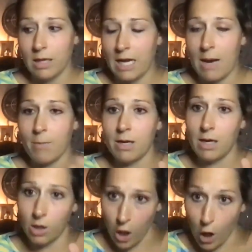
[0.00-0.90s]
and I'm going to
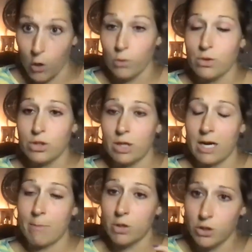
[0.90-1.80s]
coach and
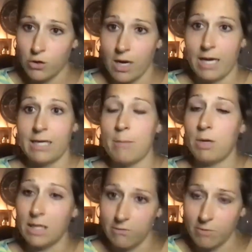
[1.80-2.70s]
I'm going to train and I'm
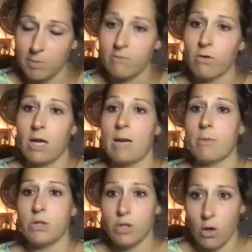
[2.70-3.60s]
going to lead from the front and I'm
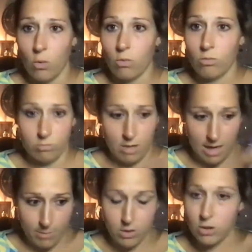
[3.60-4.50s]
going to show and
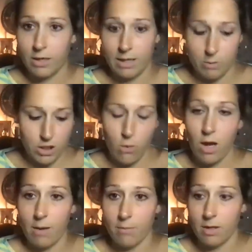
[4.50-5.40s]
I'm going to do it. I'm going to show up.